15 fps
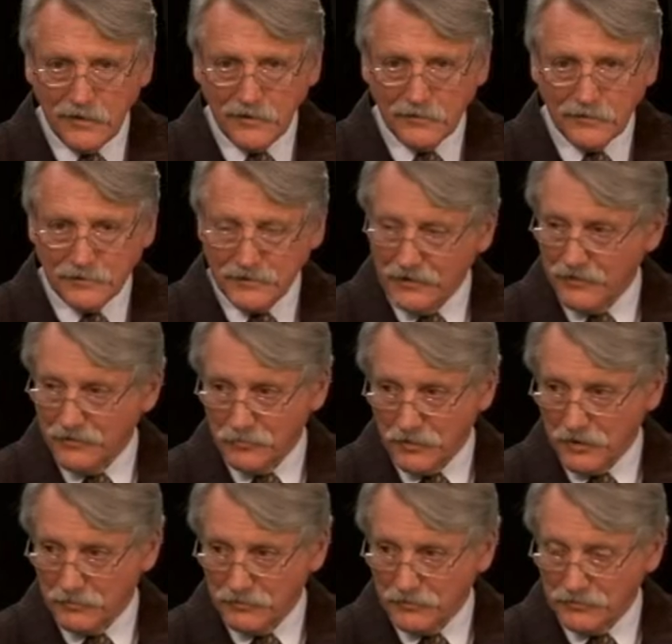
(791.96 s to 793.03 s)
That there are
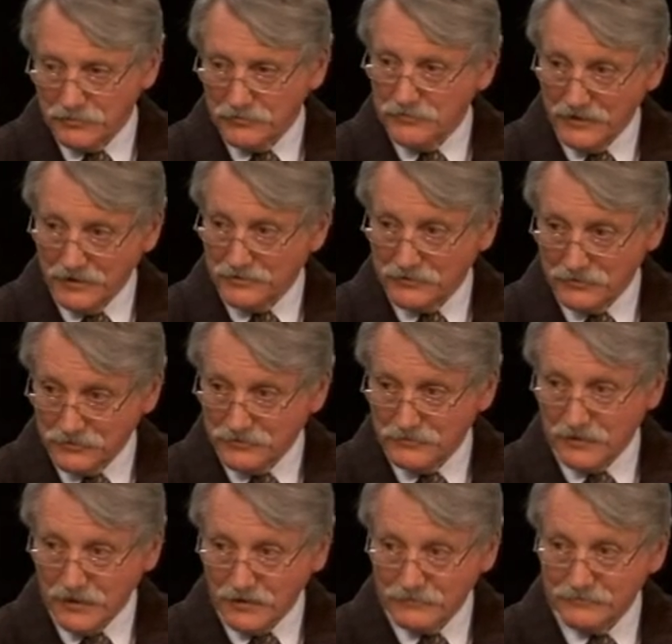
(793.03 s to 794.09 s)
people who need to do
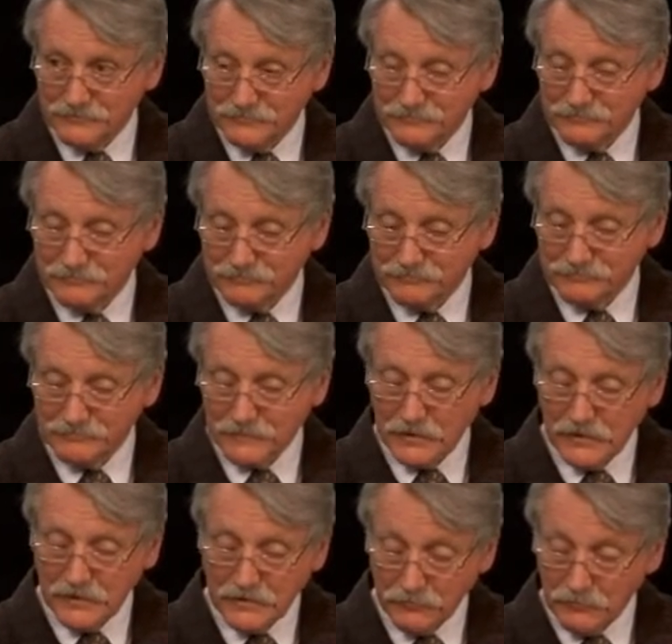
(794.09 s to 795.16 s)
that.
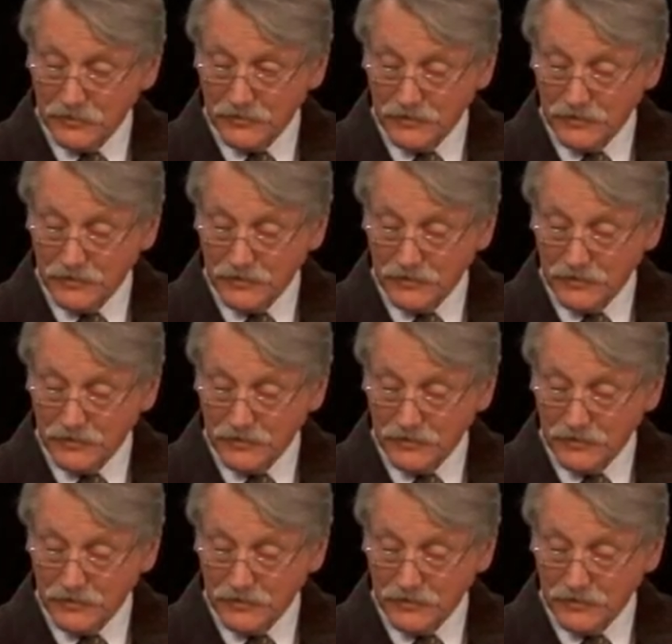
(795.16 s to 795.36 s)
But